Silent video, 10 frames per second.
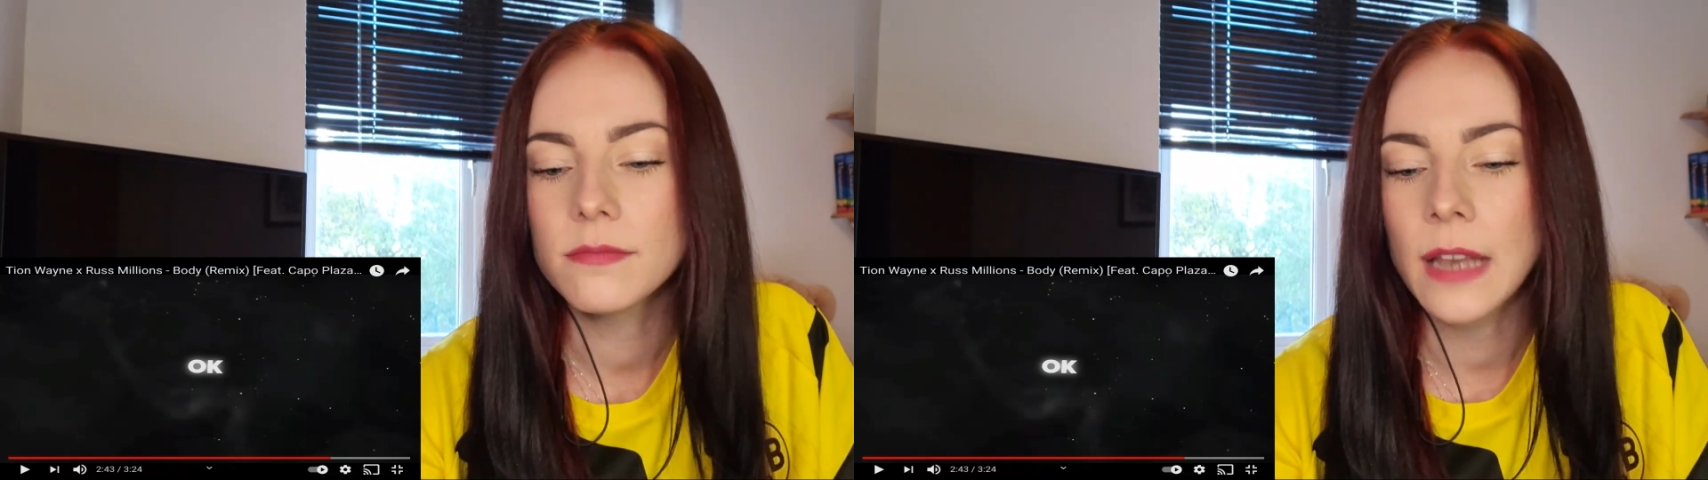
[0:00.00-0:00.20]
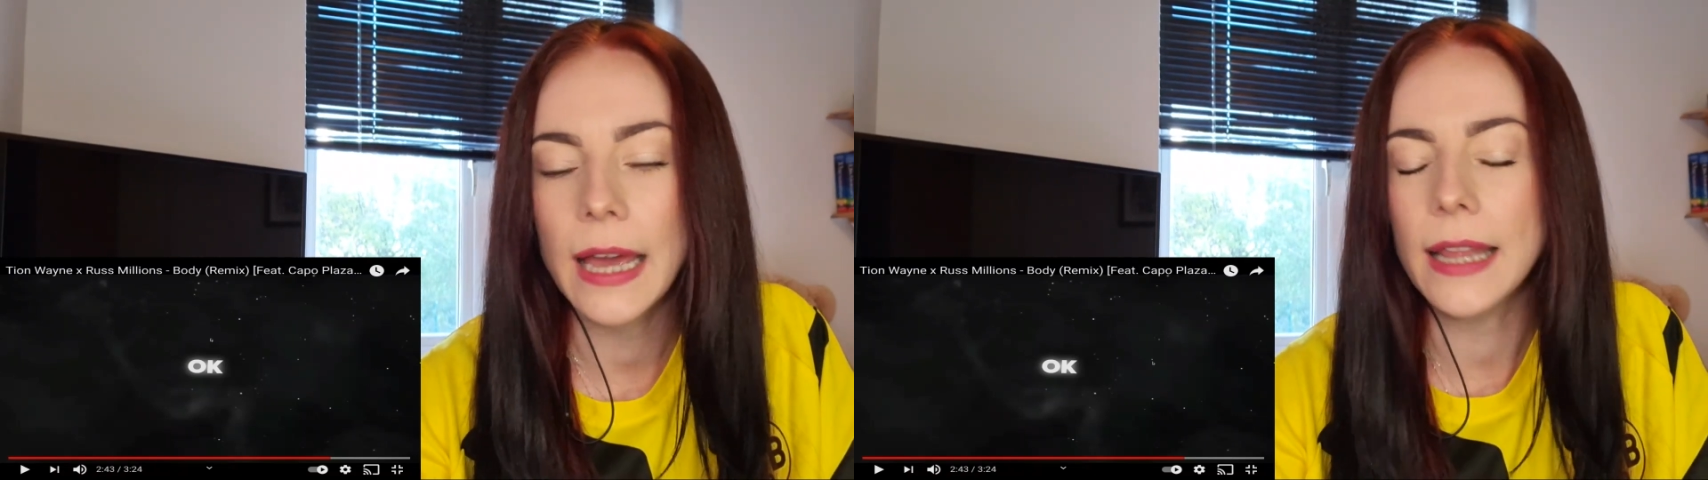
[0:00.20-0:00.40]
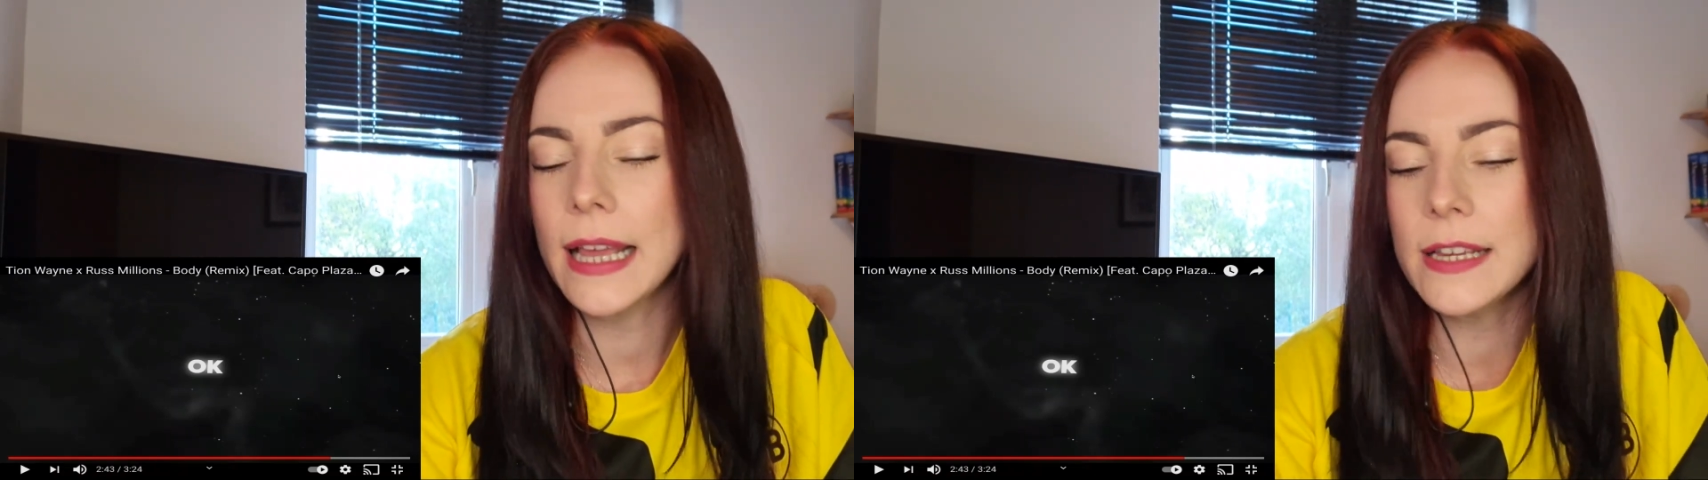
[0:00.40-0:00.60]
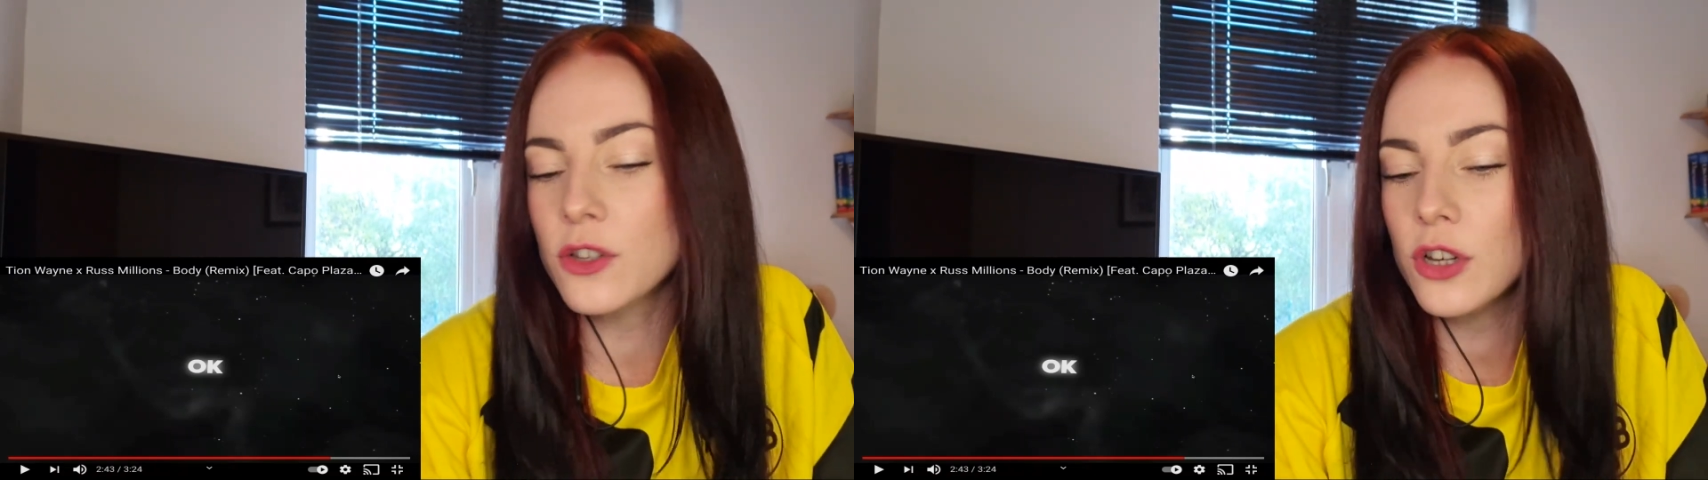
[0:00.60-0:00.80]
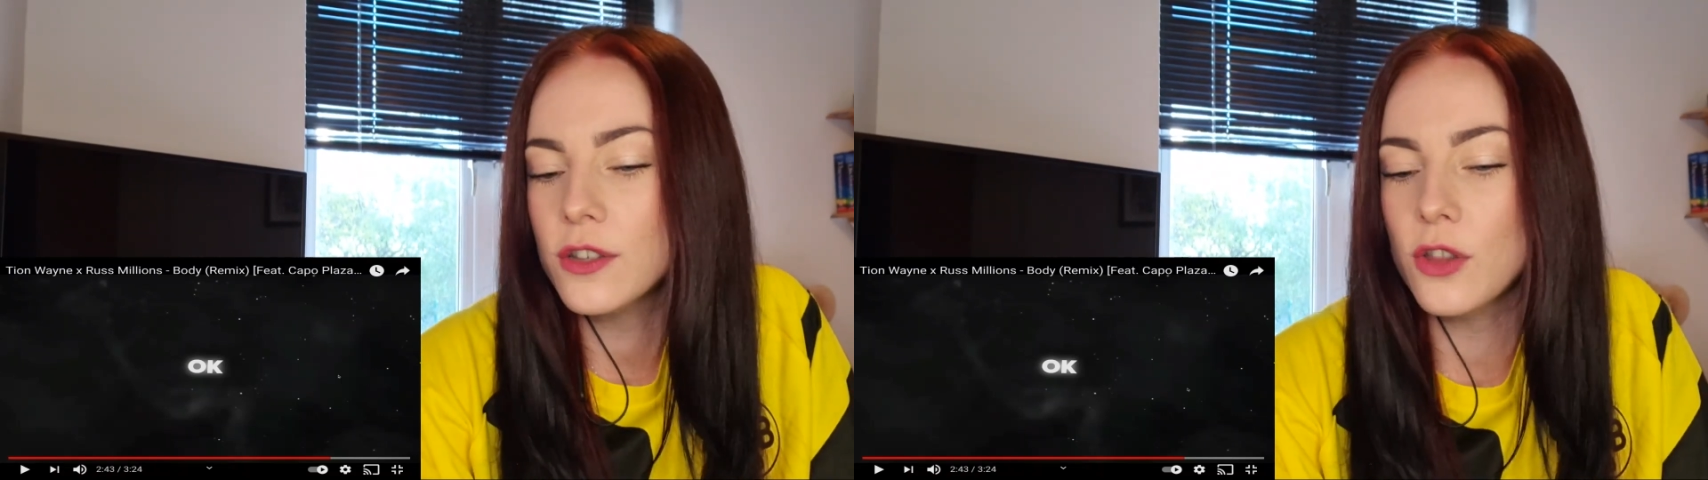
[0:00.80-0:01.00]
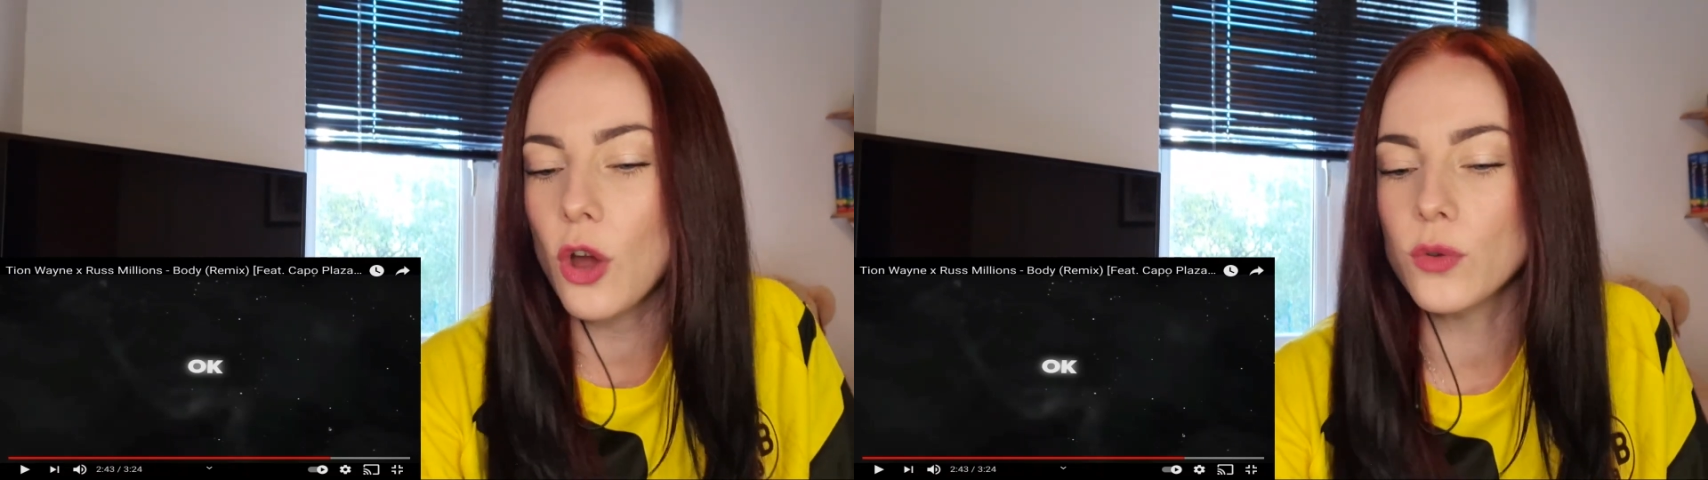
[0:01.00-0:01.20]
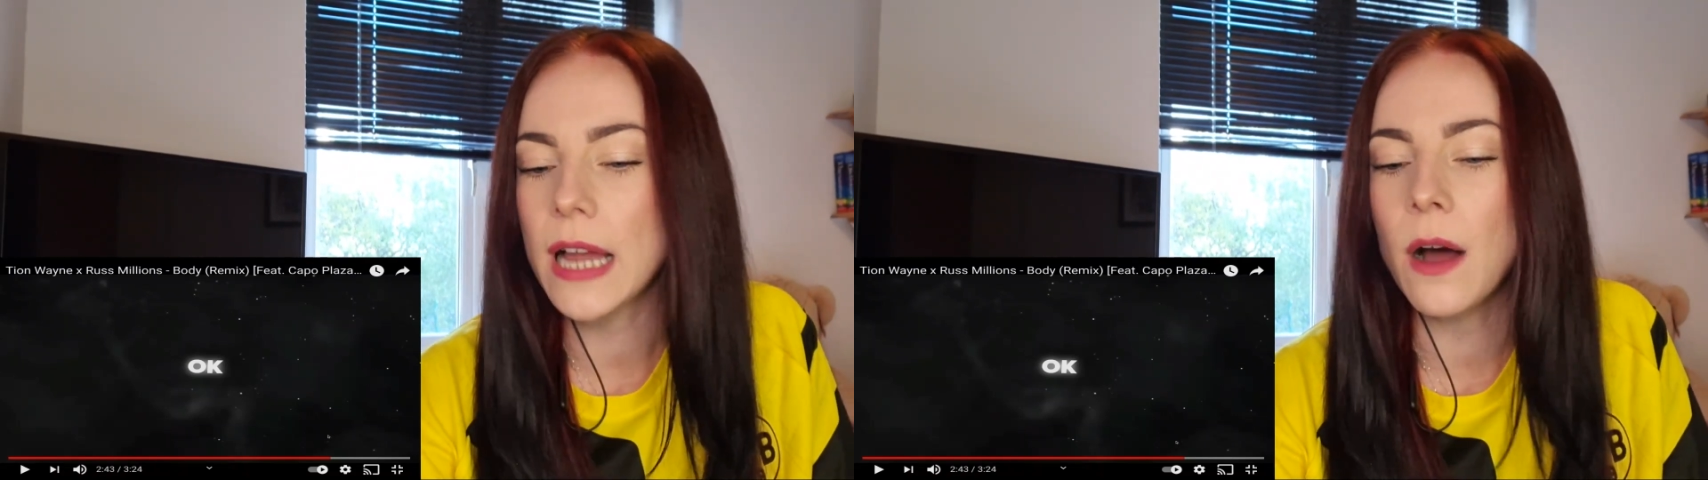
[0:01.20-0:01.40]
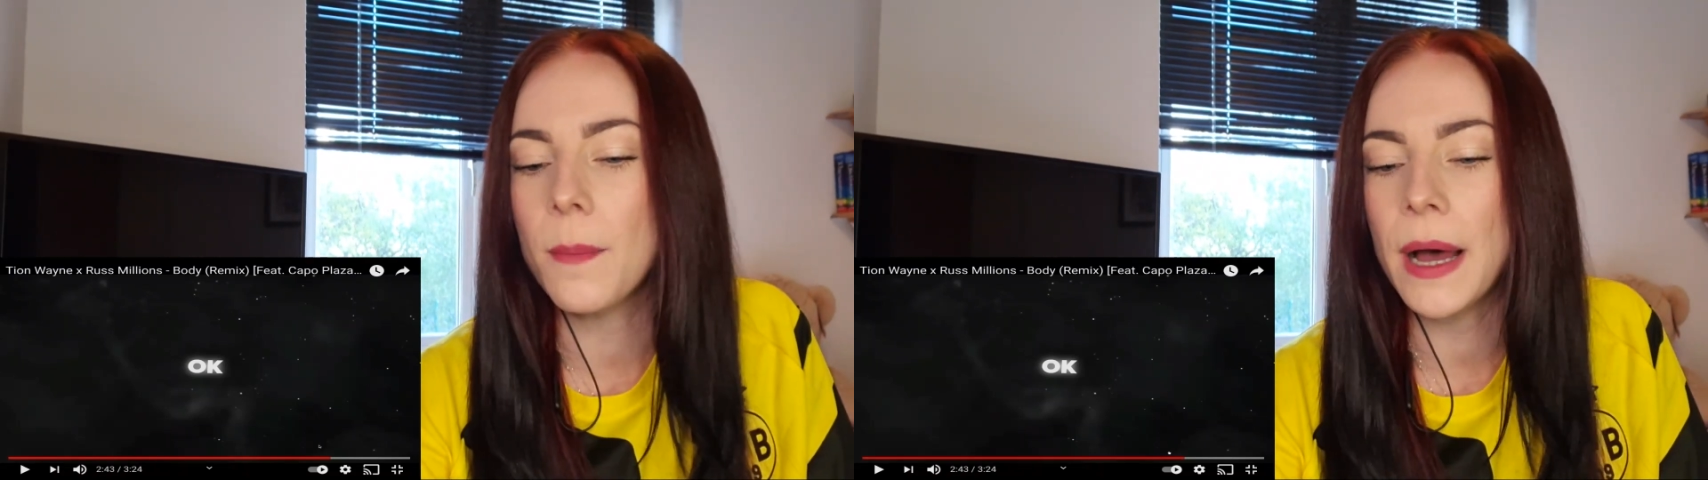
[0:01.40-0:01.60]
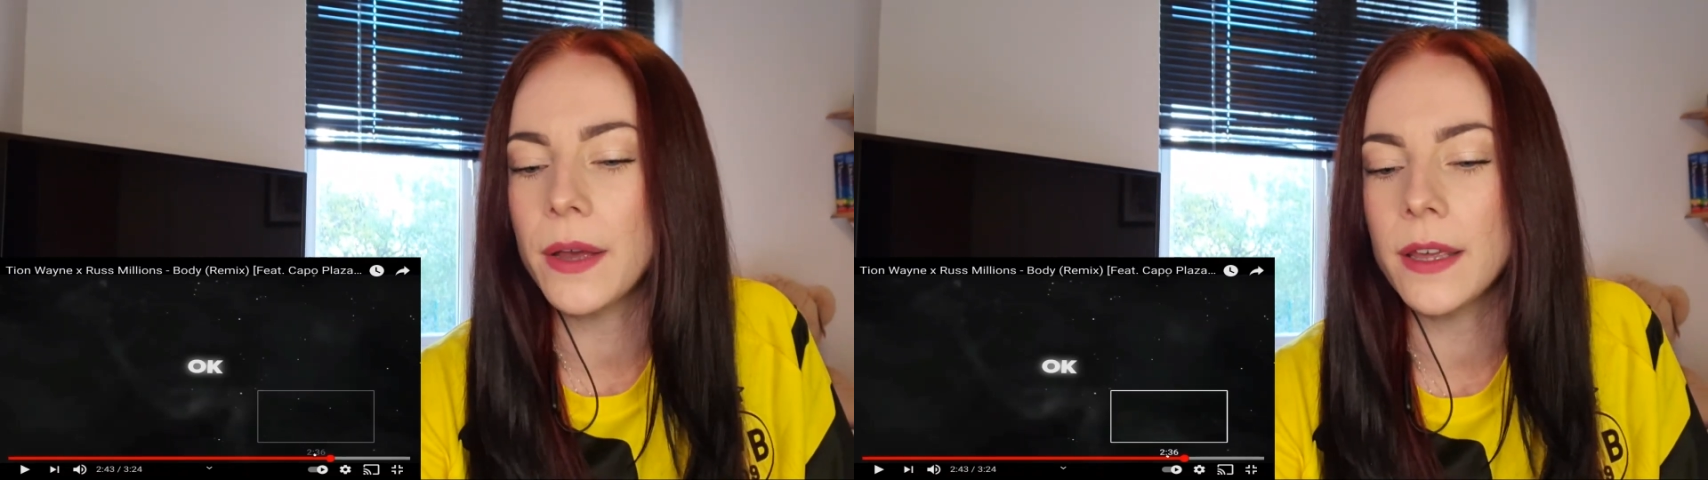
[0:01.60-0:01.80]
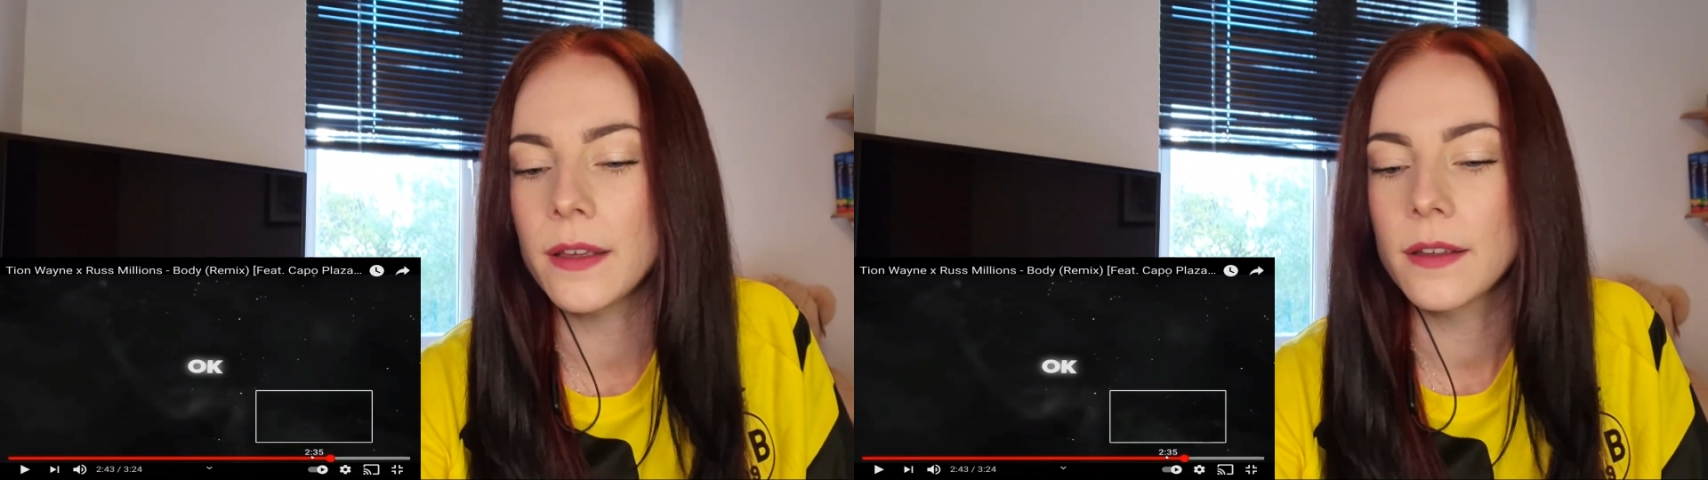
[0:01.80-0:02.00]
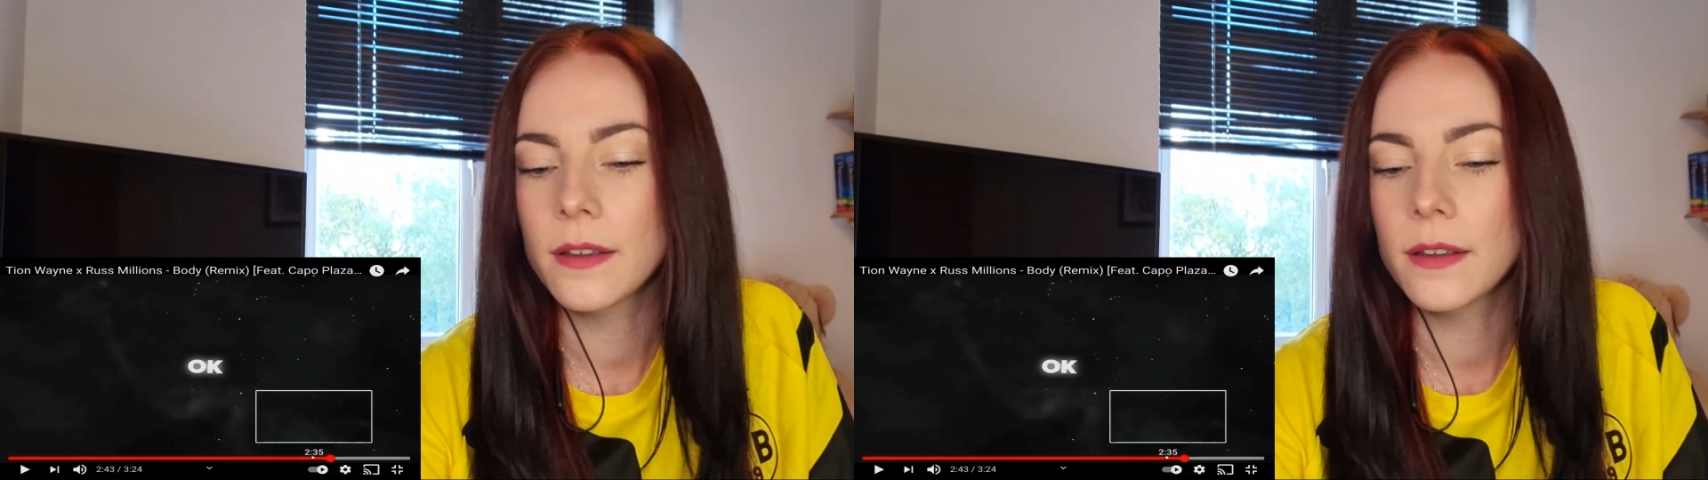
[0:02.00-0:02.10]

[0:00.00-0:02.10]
Like, there's just no doubt about it.